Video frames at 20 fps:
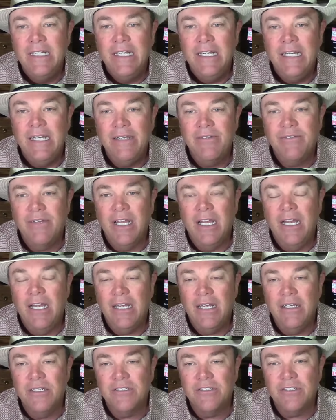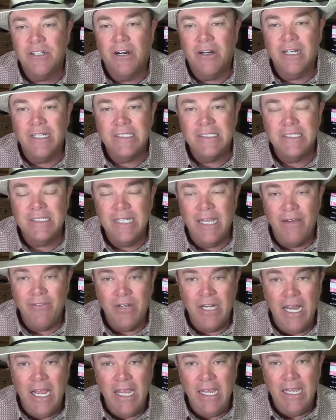They've going to start at
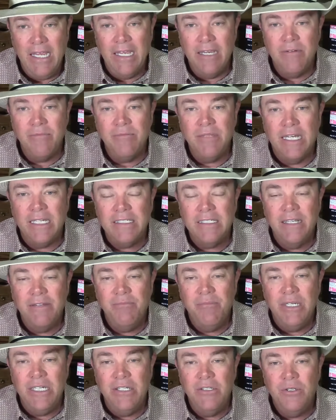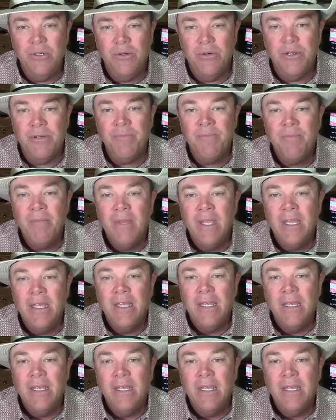7 a.m. like they've been doing.